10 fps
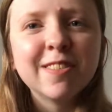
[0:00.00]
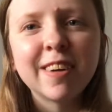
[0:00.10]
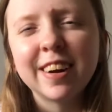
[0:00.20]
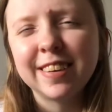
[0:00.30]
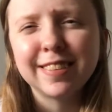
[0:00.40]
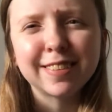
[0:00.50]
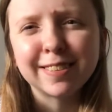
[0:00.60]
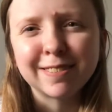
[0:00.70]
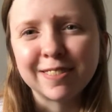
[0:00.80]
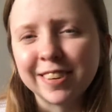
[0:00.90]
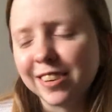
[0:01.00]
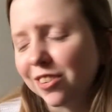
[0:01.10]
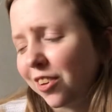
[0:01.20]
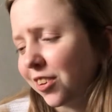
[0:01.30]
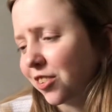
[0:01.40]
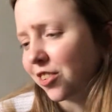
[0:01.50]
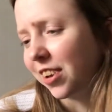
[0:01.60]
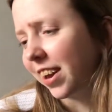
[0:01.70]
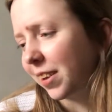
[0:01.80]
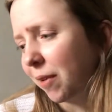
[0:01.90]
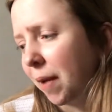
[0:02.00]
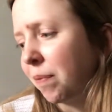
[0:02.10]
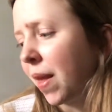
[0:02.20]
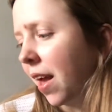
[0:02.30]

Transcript: Writing some research. Anyway,